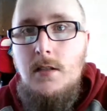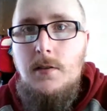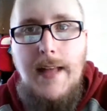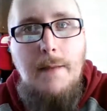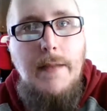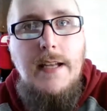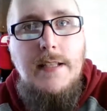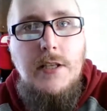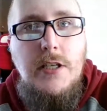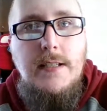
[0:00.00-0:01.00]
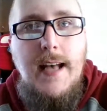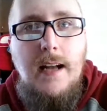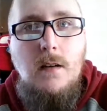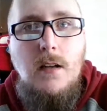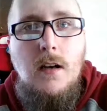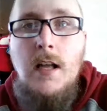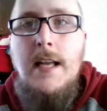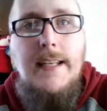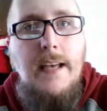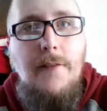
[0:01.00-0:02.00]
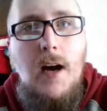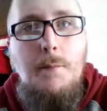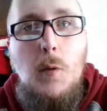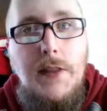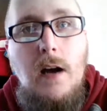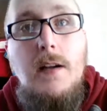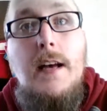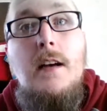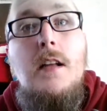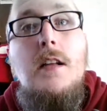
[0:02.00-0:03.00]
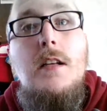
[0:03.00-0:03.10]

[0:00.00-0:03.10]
So that means that she's not going to give up without a